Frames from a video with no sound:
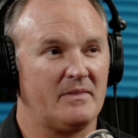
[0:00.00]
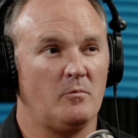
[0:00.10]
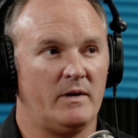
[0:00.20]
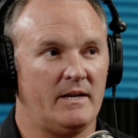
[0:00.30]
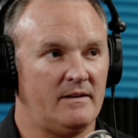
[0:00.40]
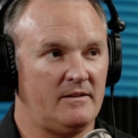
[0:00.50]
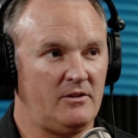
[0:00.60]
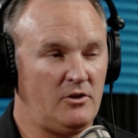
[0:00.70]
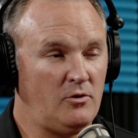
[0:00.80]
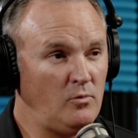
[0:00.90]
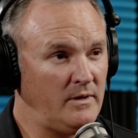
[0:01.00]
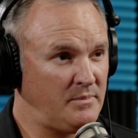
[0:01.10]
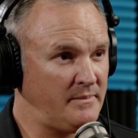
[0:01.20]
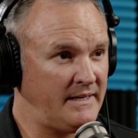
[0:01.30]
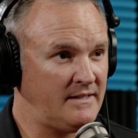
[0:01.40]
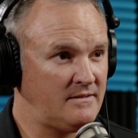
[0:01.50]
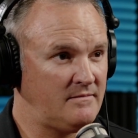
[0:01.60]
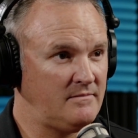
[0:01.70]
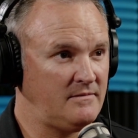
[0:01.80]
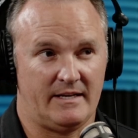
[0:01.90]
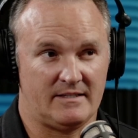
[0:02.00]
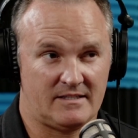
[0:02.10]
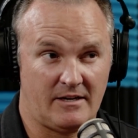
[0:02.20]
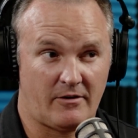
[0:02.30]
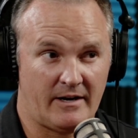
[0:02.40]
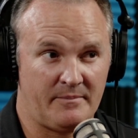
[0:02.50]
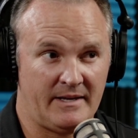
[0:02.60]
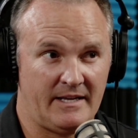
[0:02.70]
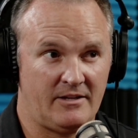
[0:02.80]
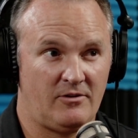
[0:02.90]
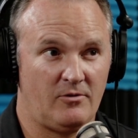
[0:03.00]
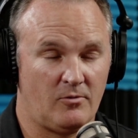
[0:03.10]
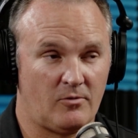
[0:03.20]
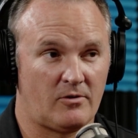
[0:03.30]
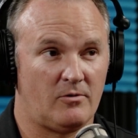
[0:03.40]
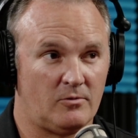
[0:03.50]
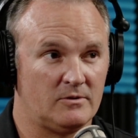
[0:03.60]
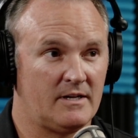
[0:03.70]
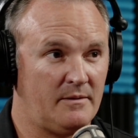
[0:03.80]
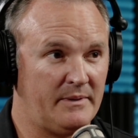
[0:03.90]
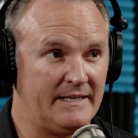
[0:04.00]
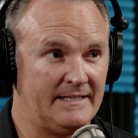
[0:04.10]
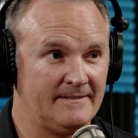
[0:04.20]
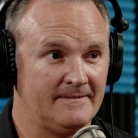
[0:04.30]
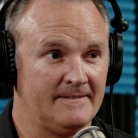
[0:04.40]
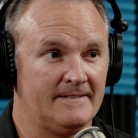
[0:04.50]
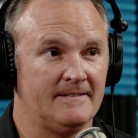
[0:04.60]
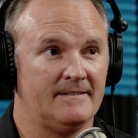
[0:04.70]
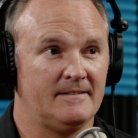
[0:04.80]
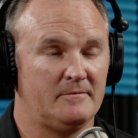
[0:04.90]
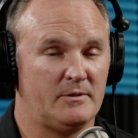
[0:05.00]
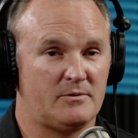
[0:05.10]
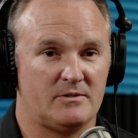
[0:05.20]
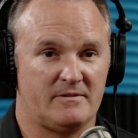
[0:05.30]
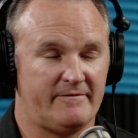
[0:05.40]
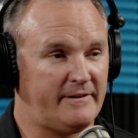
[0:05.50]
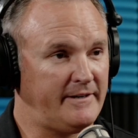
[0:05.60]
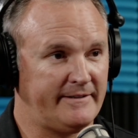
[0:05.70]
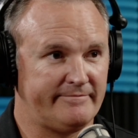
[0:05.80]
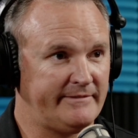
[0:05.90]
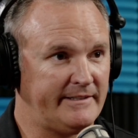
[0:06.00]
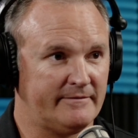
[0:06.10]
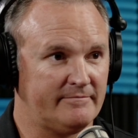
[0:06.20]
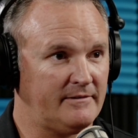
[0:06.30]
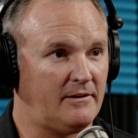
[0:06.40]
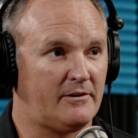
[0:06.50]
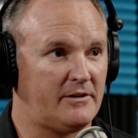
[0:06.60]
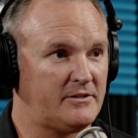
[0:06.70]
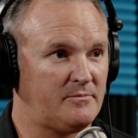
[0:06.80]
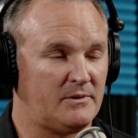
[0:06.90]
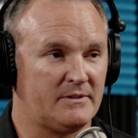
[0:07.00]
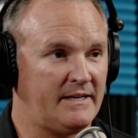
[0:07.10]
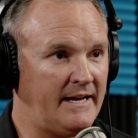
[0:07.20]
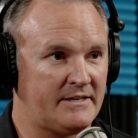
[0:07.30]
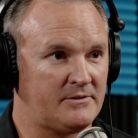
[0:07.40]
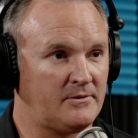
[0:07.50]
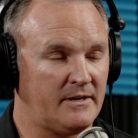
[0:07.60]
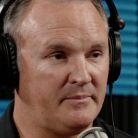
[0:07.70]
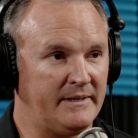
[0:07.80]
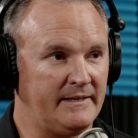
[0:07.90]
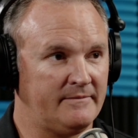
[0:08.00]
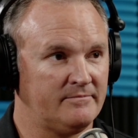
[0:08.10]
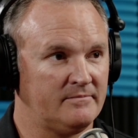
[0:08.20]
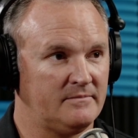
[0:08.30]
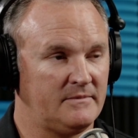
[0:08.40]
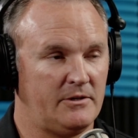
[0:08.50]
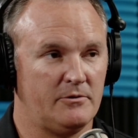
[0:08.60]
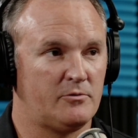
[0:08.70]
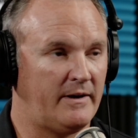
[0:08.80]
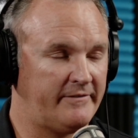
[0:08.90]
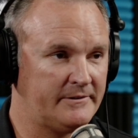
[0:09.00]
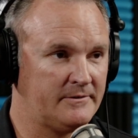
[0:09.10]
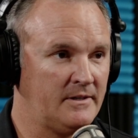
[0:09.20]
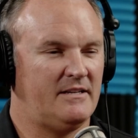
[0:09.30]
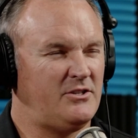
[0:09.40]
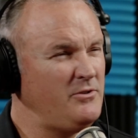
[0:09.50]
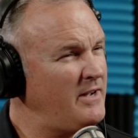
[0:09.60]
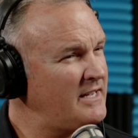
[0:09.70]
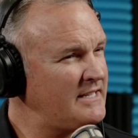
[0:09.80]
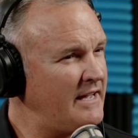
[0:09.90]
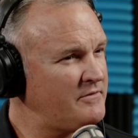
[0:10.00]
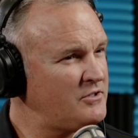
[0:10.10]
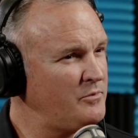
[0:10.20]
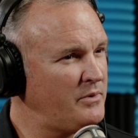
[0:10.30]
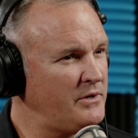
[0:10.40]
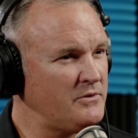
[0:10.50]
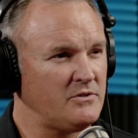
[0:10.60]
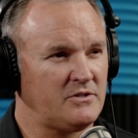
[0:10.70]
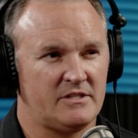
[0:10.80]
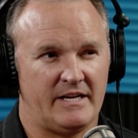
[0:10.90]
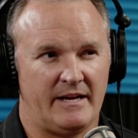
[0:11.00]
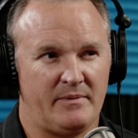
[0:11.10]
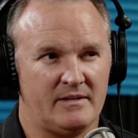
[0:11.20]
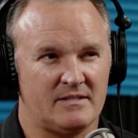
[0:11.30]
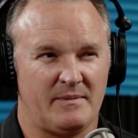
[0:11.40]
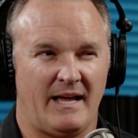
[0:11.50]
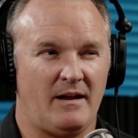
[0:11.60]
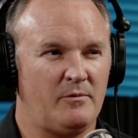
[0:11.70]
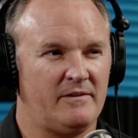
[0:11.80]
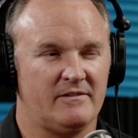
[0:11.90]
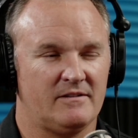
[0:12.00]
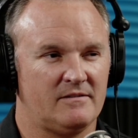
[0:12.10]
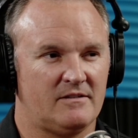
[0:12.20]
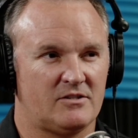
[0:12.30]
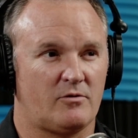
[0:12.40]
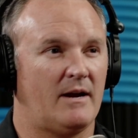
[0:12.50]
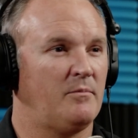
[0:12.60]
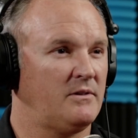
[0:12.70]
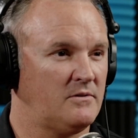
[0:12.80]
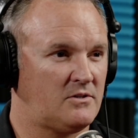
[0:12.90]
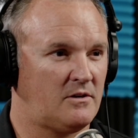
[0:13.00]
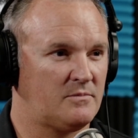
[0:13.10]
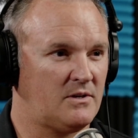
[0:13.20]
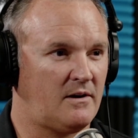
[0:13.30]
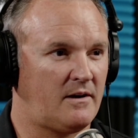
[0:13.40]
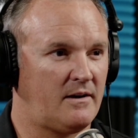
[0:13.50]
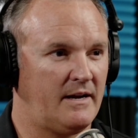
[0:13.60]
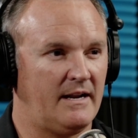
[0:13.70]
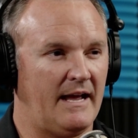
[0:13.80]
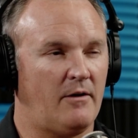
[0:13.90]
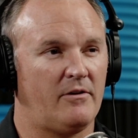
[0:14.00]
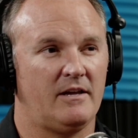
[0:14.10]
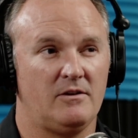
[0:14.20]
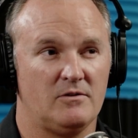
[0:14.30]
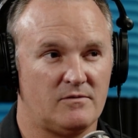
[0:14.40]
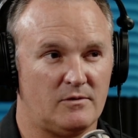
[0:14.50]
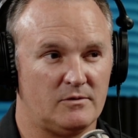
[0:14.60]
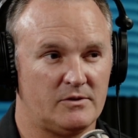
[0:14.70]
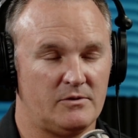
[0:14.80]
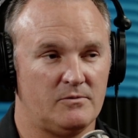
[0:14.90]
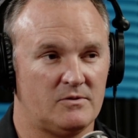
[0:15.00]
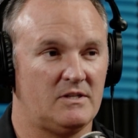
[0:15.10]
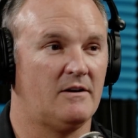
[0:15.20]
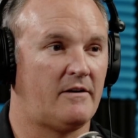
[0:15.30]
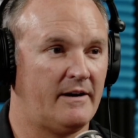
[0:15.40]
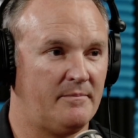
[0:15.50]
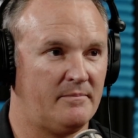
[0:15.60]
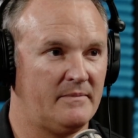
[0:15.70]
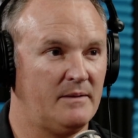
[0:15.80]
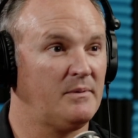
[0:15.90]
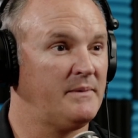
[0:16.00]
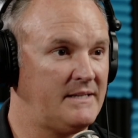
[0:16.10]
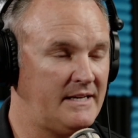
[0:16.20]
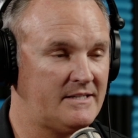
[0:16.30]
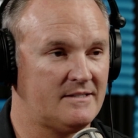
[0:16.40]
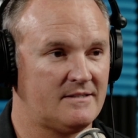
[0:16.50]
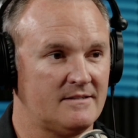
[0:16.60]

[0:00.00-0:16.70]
When you implemented a CRM in your old company, which was a very large multinational company, huge revenue, did you guys have super users and champions? I mean, how do we even describe what those terms are, and how are they useful to CRM implementations?